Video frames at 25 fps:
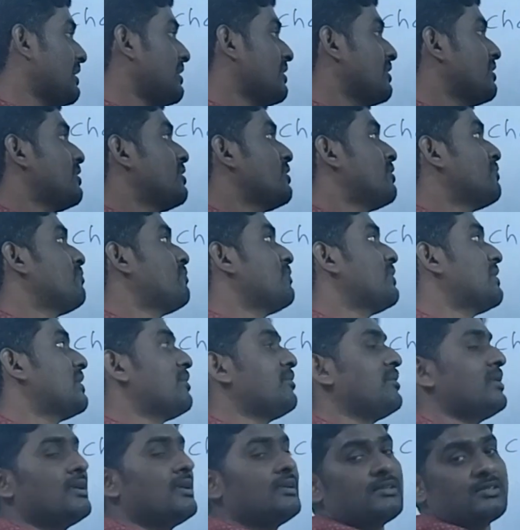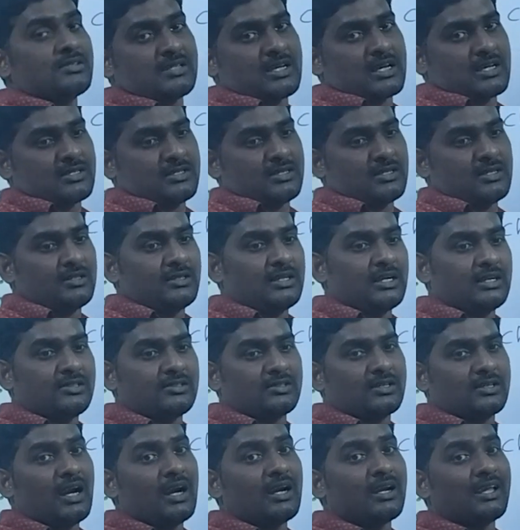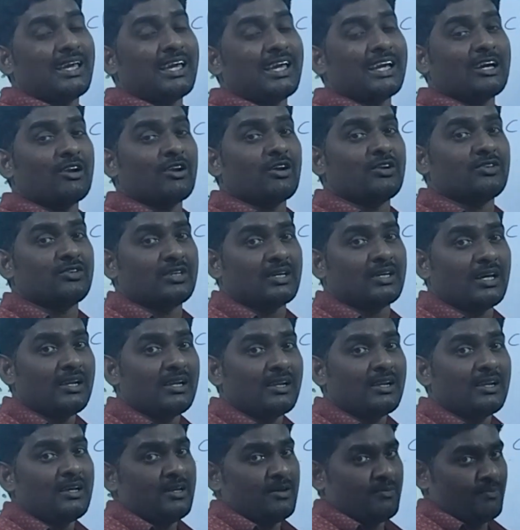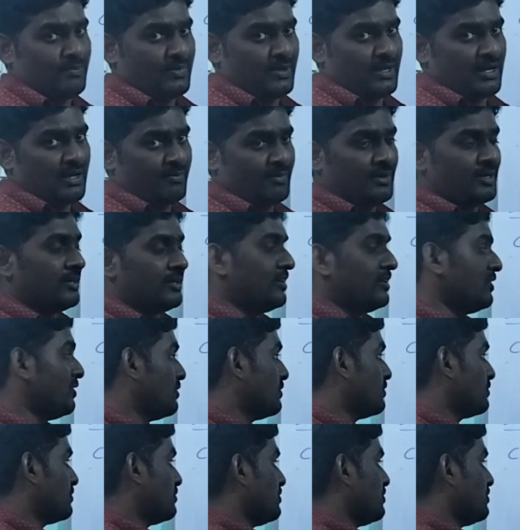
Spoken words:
like a pyramidal structure, that is called ecological pyramid.